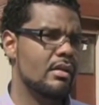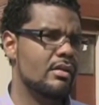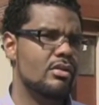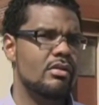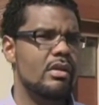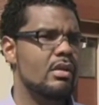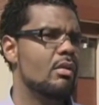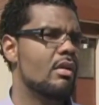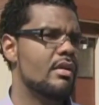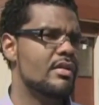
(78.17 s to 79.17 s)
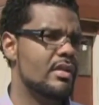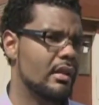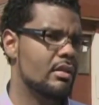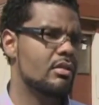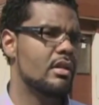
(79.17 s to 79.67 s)
the street corners,
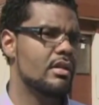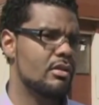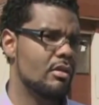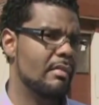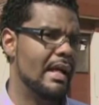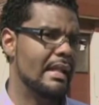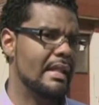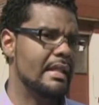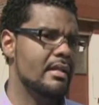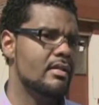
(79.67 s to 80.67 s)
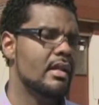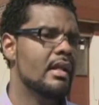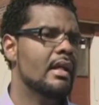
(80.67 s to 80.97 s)
selling drugs, doing bad things.